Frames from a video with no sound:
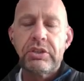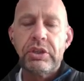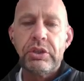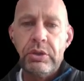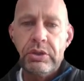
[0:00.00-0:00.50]

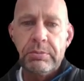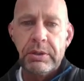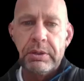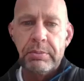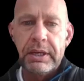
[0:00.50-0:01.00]
To use the
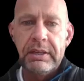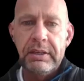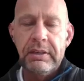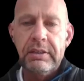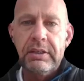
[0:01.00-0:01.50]
Pinpad,
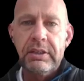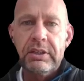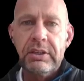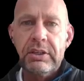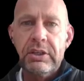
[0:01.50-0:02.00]

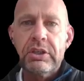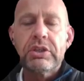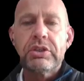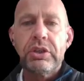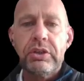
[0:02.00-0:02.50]

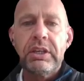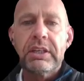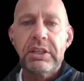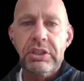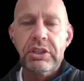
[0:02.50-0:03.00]
turn the
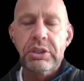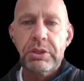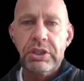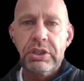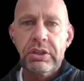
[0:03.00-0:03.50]
ignition
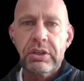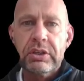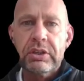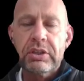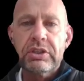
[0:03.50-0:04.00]
switch
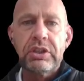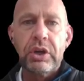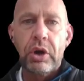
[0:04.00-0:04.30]
to the